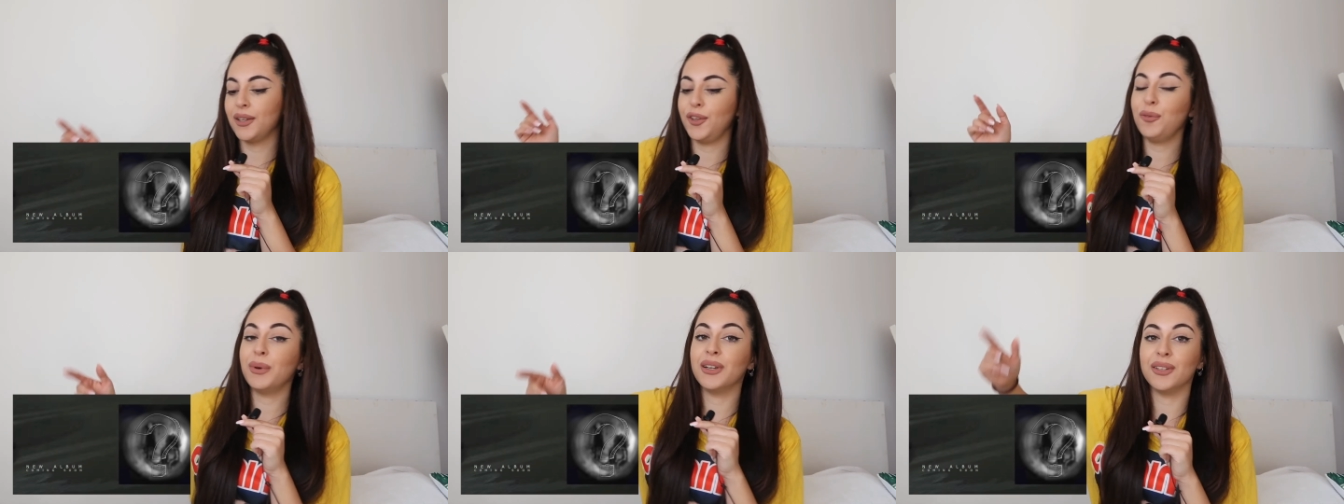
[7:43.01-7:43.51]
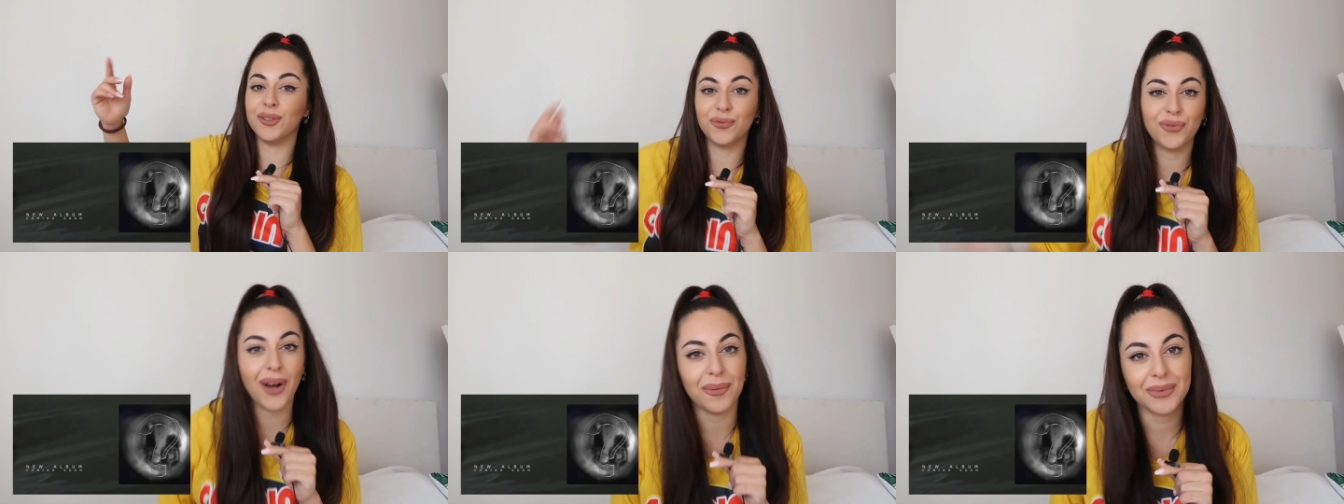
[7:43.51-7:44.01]
You better
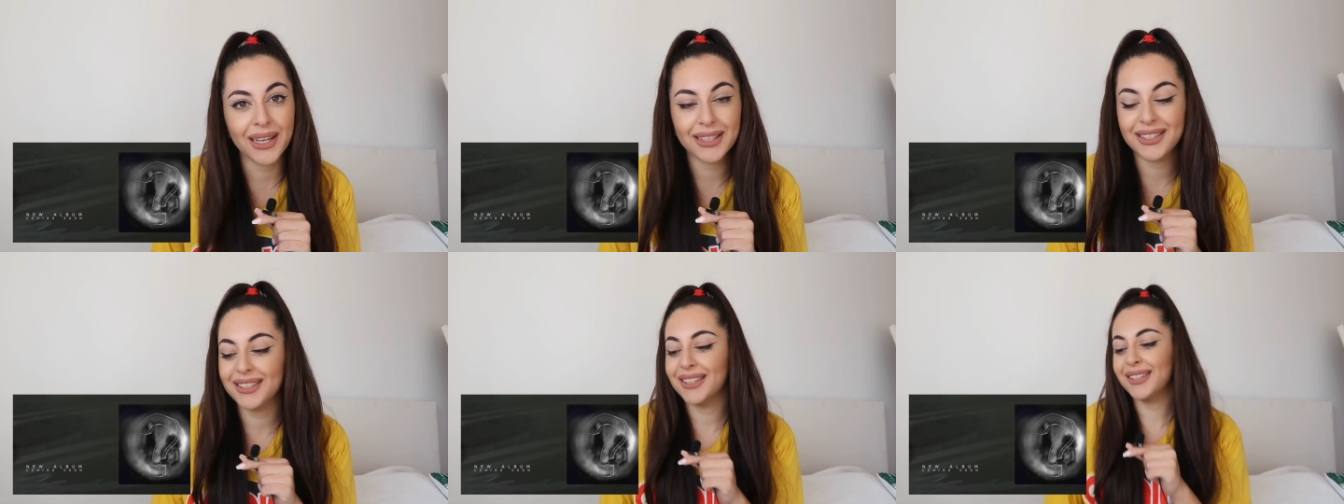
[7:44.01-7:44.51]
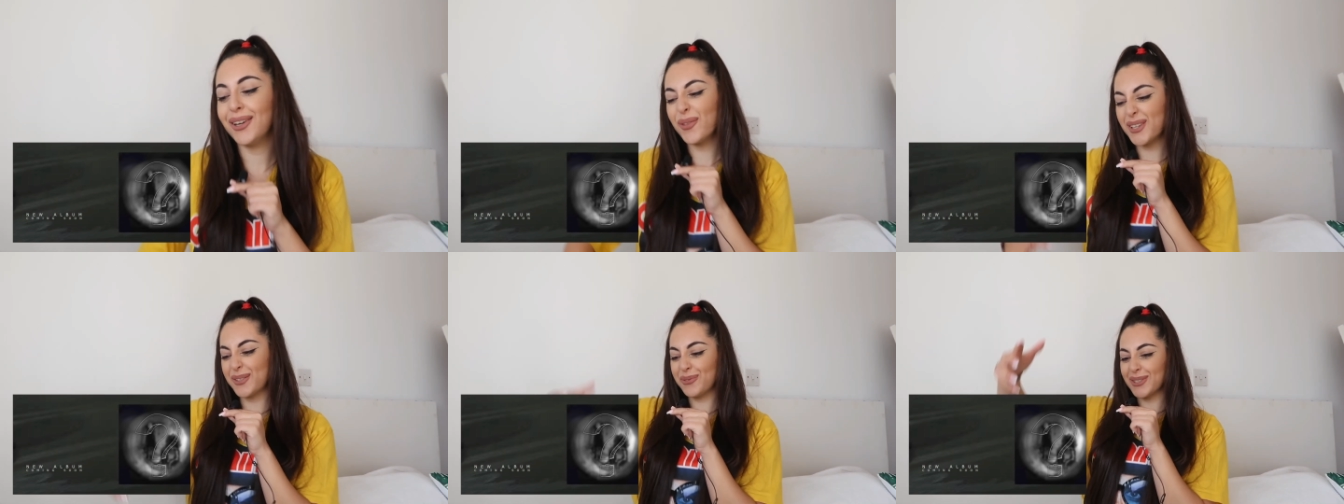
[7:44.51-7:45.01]
drop that shit. Yo,
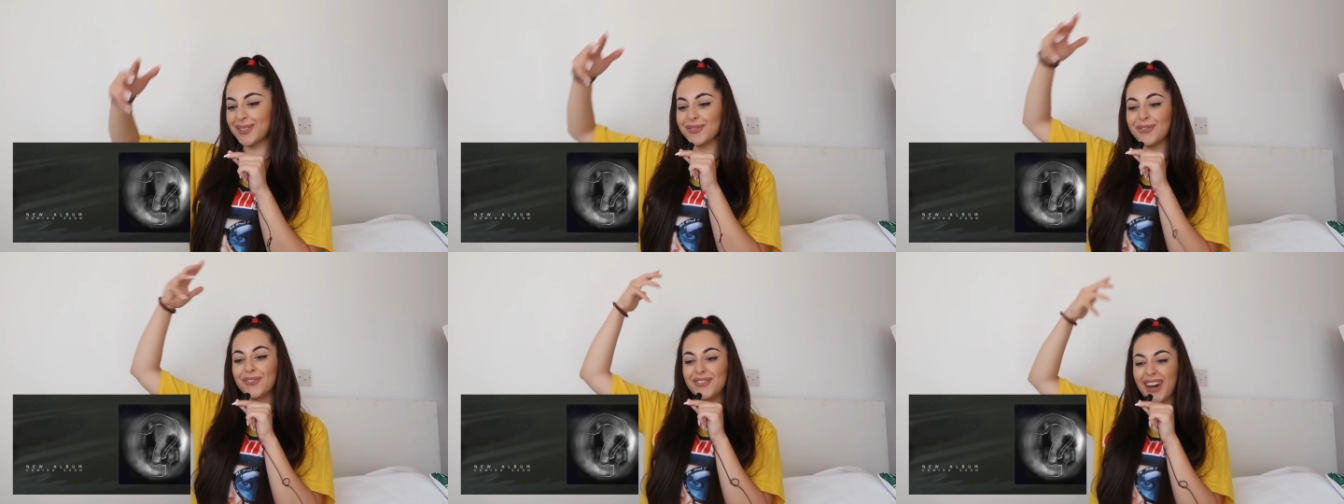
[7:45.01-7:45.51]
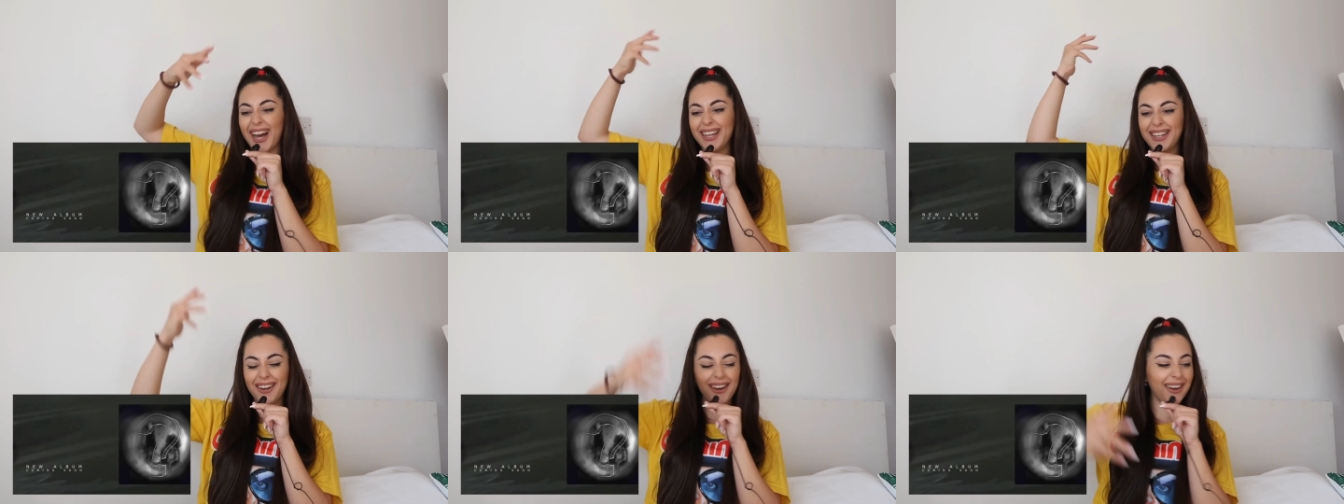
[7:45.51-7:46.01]
this was
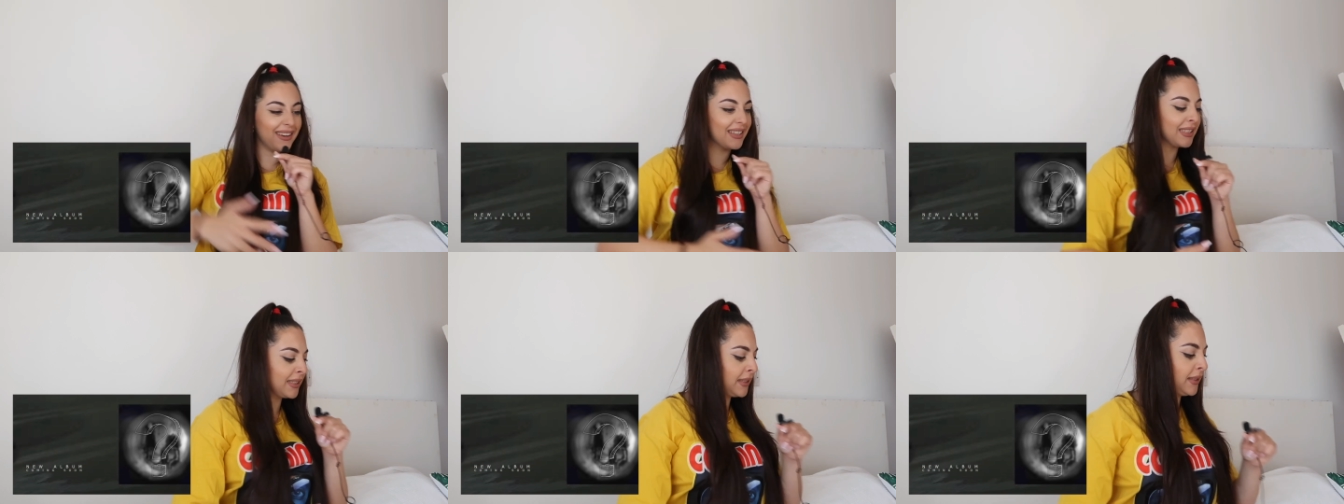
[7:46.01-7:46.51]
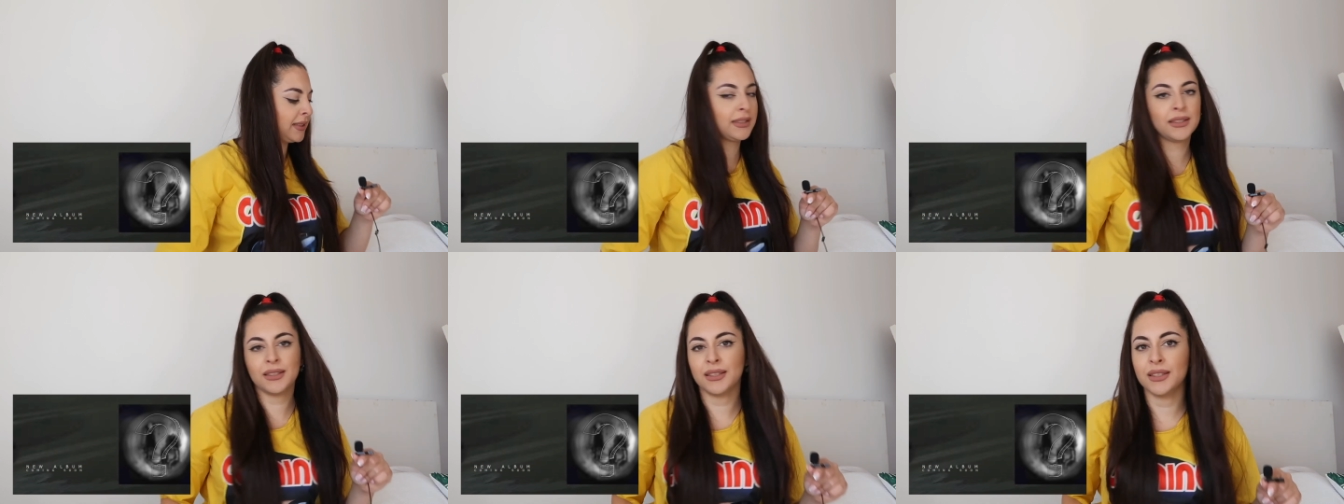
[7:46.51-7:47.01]
fire!
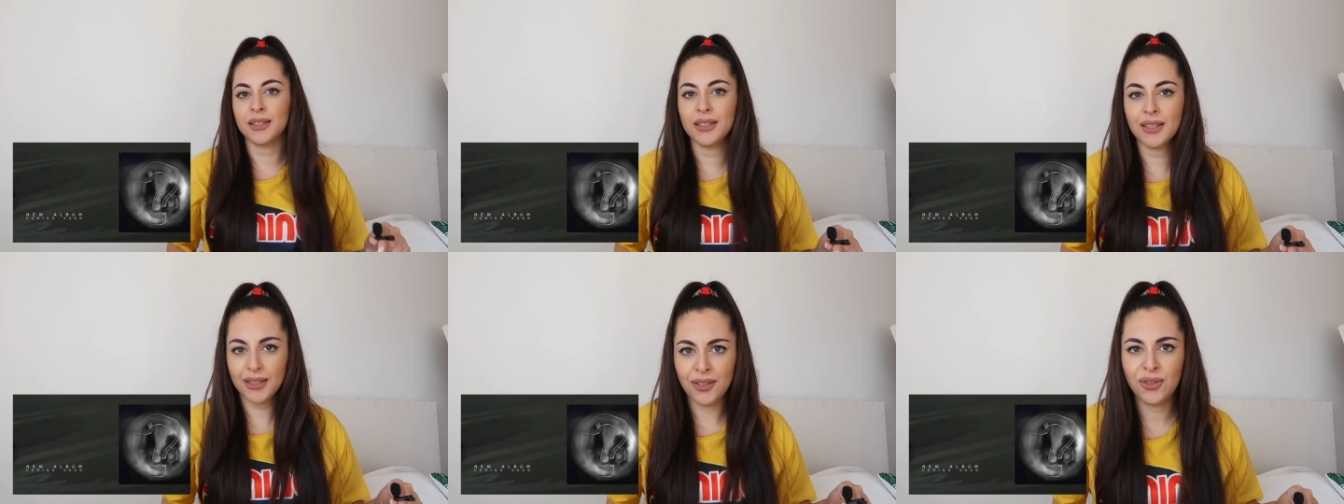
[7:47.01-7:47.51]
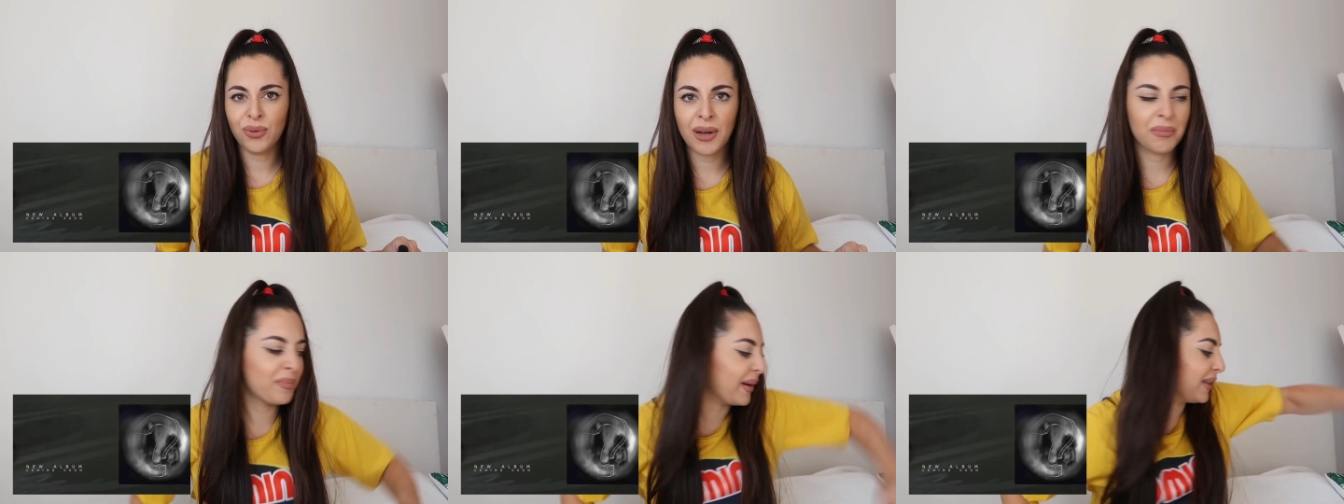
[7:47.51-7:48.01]
You know what
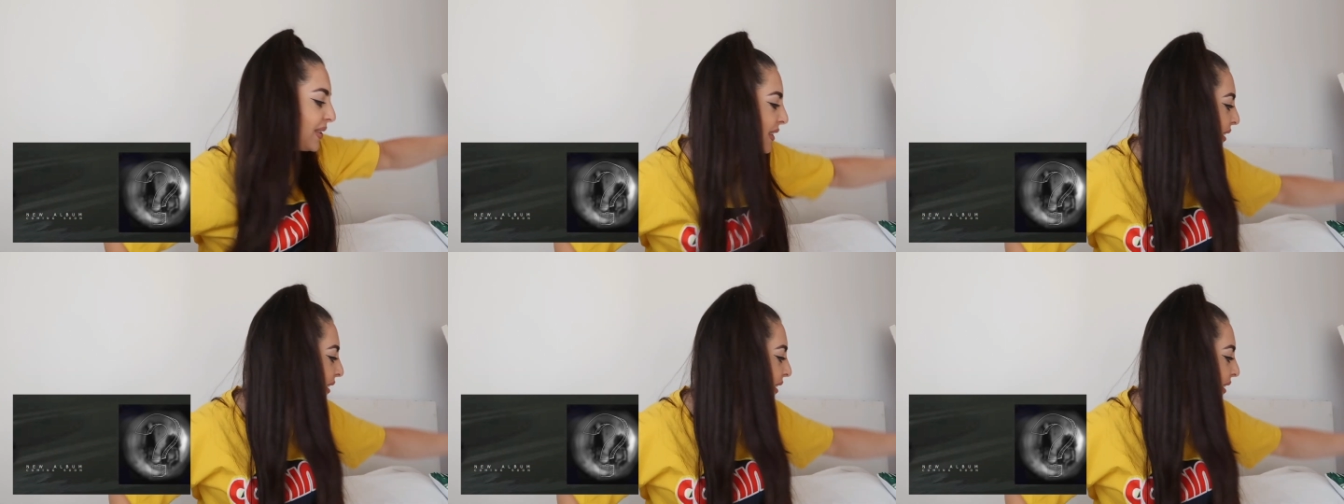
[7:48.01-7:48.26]
I'm about